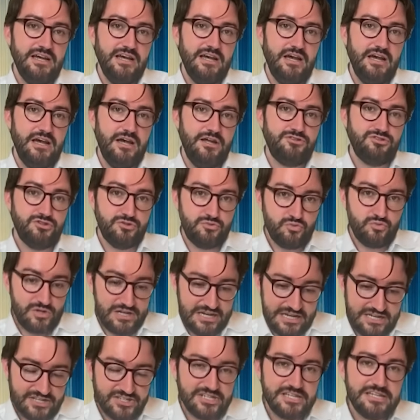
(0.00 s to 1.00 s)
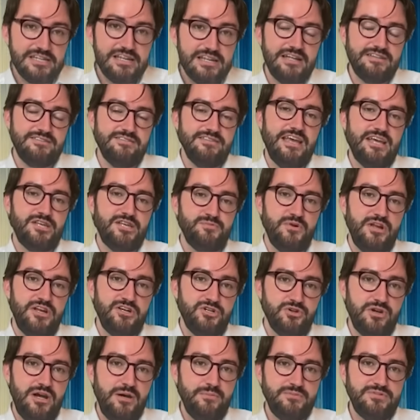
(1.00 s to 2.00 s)
to really see that
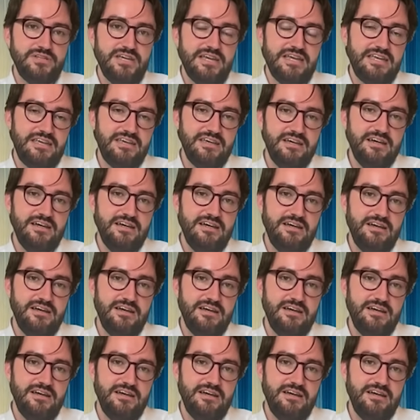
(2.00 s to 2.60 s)
exponential uptake